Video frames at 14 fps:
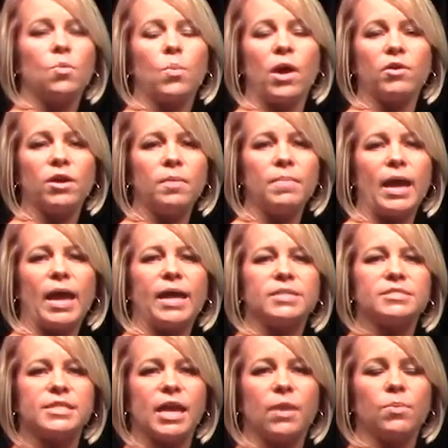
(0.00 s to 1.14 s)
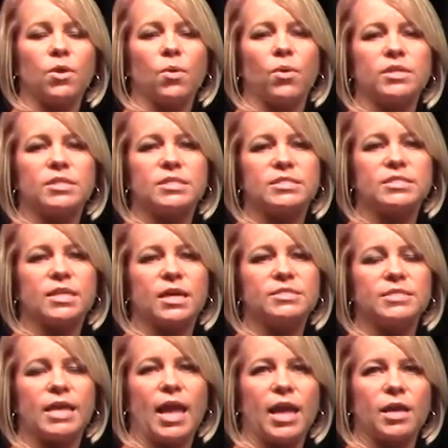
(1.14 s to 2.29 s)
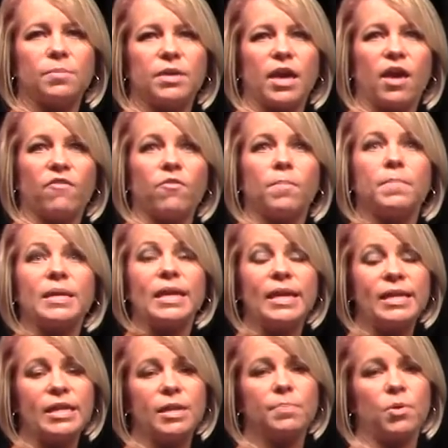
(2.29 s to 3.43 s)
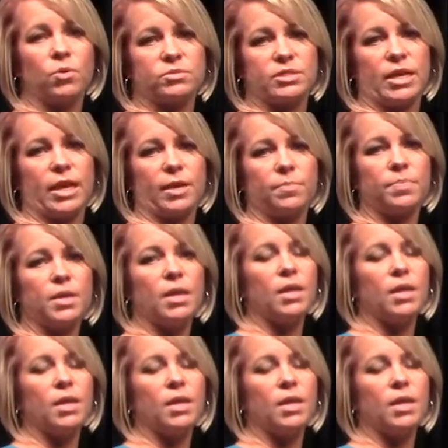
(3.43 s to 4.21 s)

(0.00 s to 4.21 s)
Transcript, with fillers: welcome, and today we're going to discuss the AMBF bikini posing.